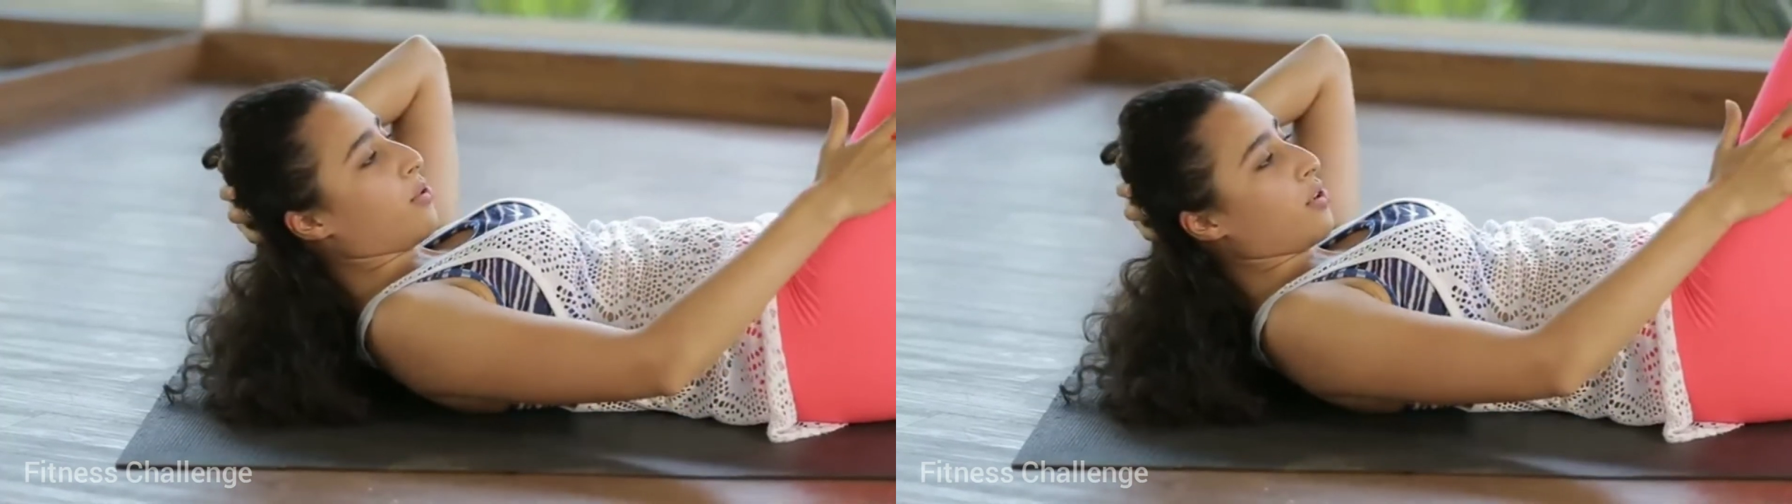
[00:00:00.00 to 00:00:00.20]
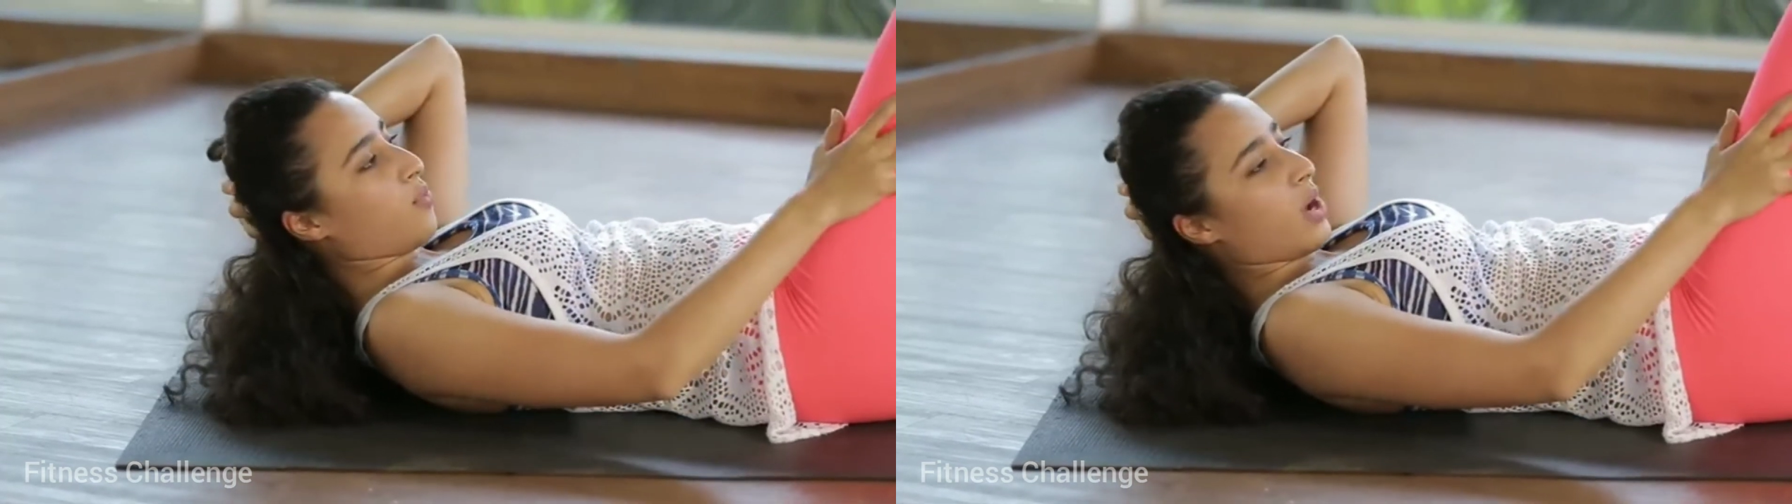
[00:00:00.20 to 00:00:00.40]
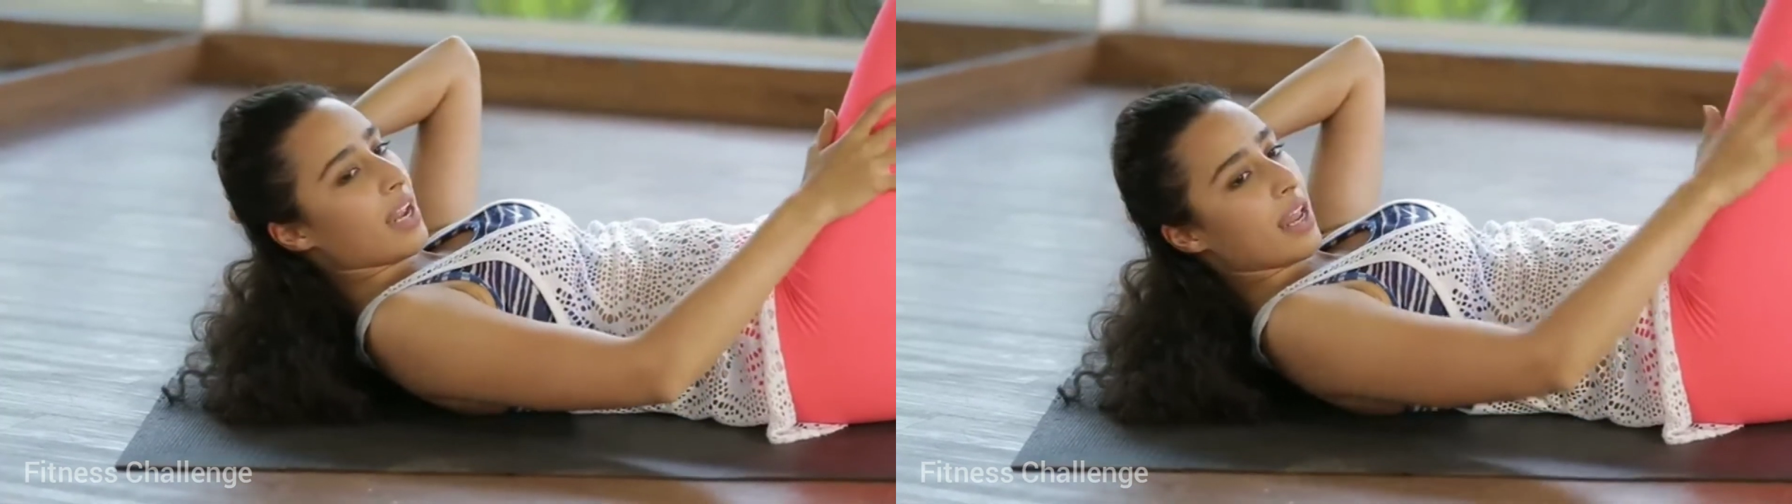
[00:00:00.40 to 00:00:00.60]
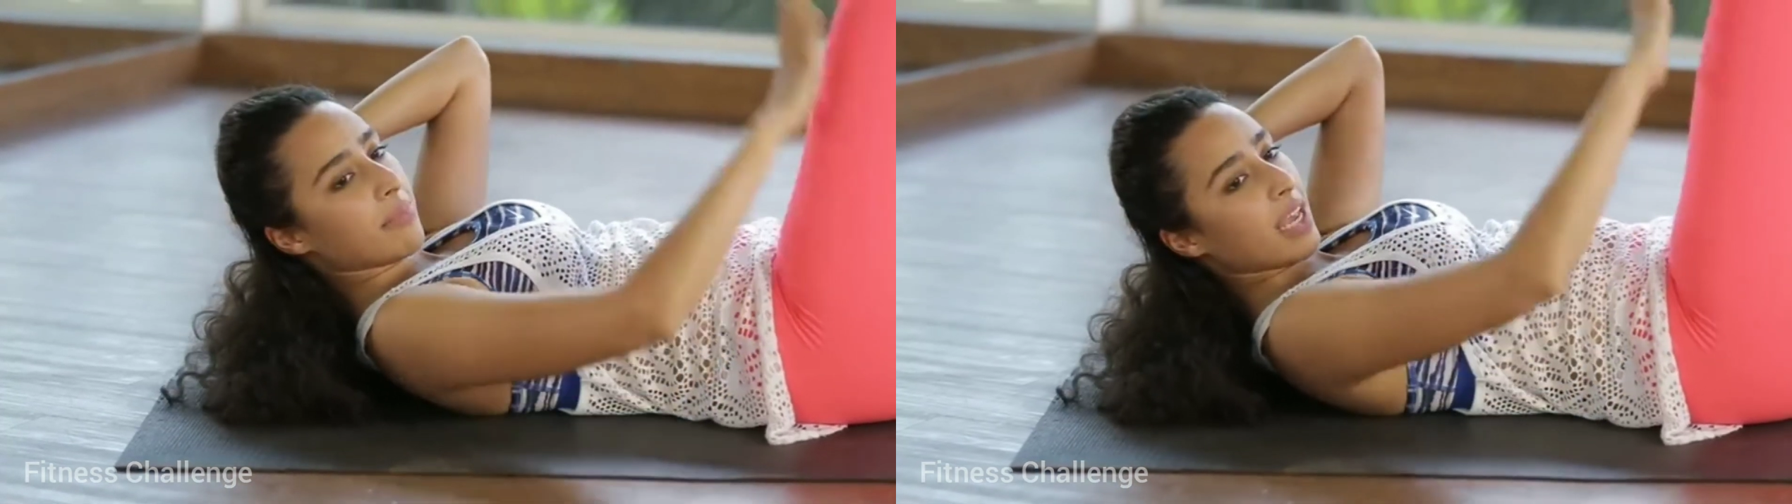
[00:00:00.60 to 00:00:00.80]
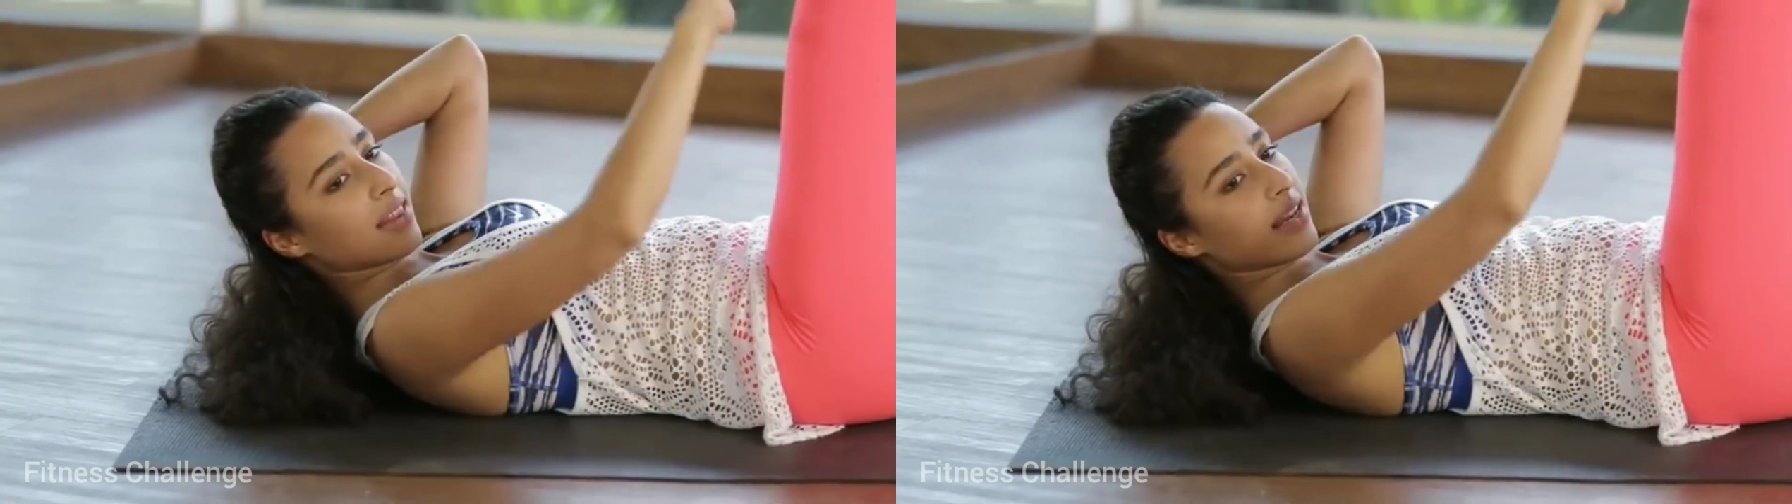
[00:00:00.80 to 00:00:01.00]
put one
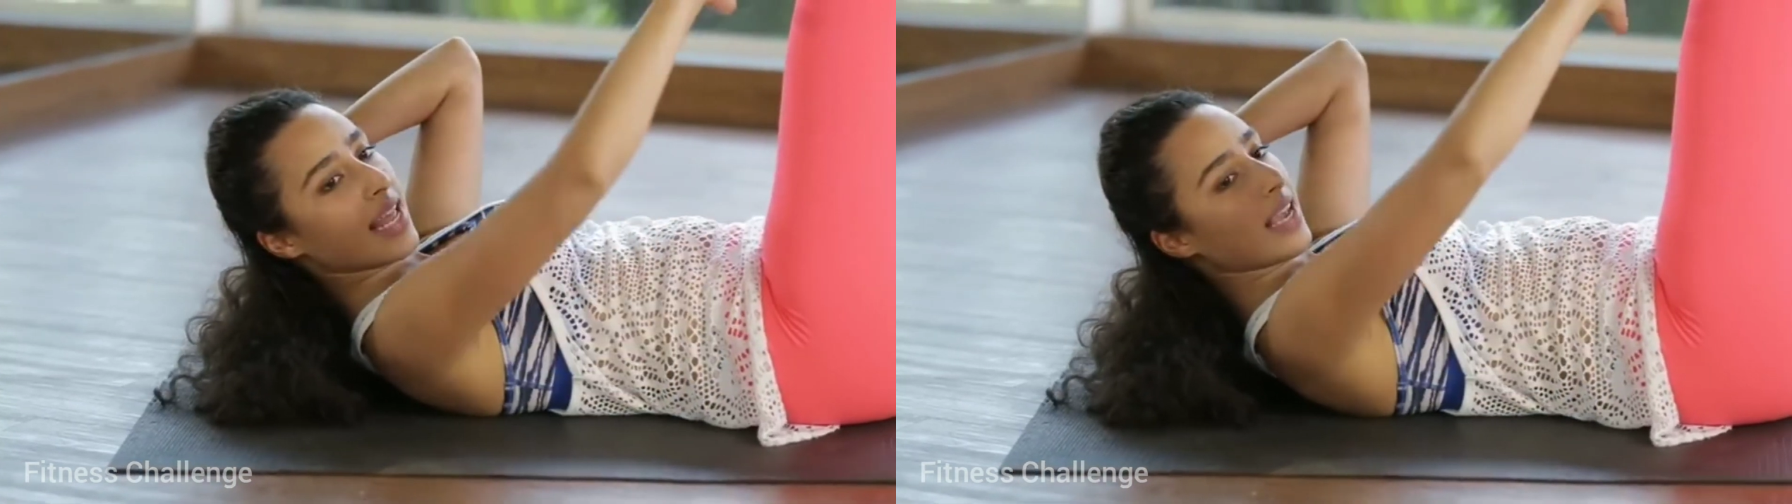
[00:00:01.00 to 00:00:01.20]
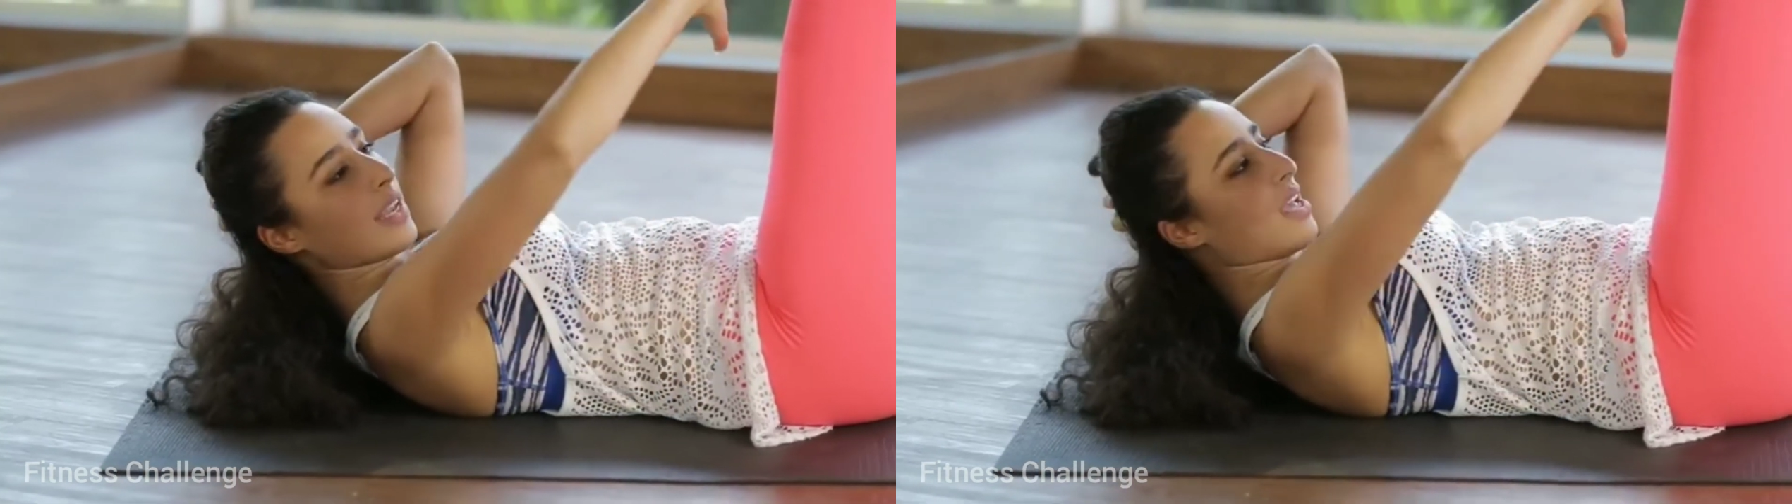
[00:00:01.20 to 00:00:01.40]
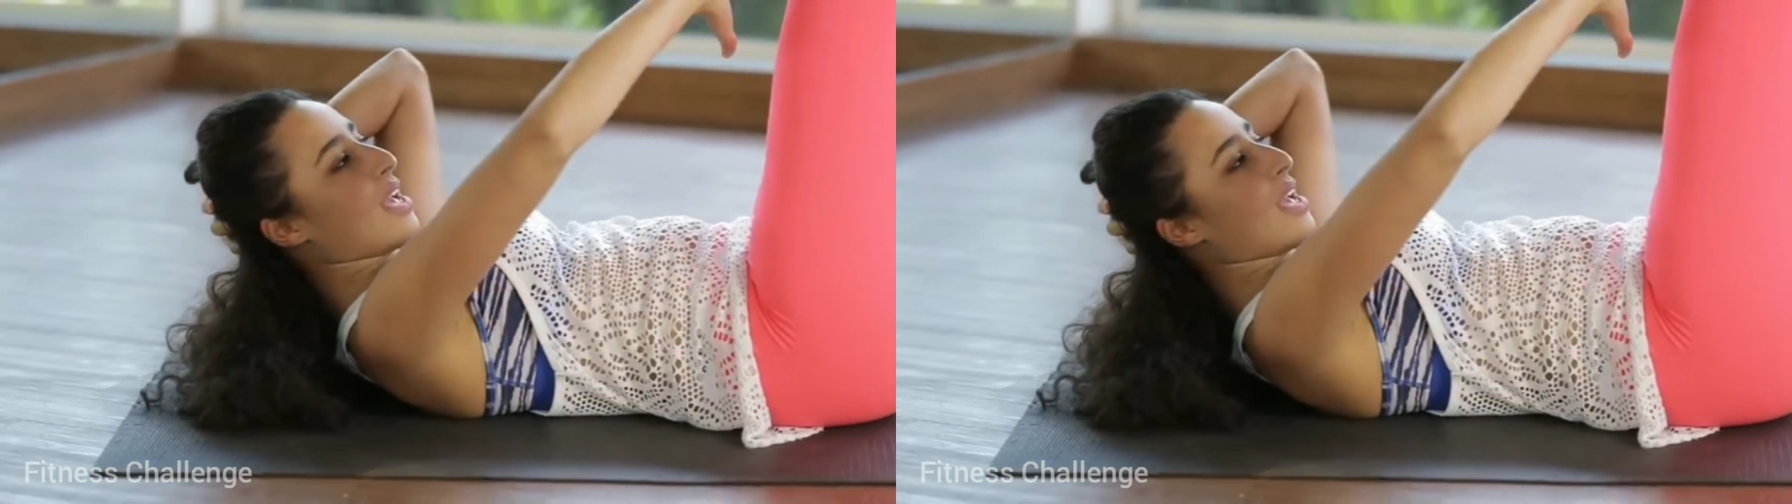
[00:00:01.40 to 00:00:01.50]
hand behind the neck,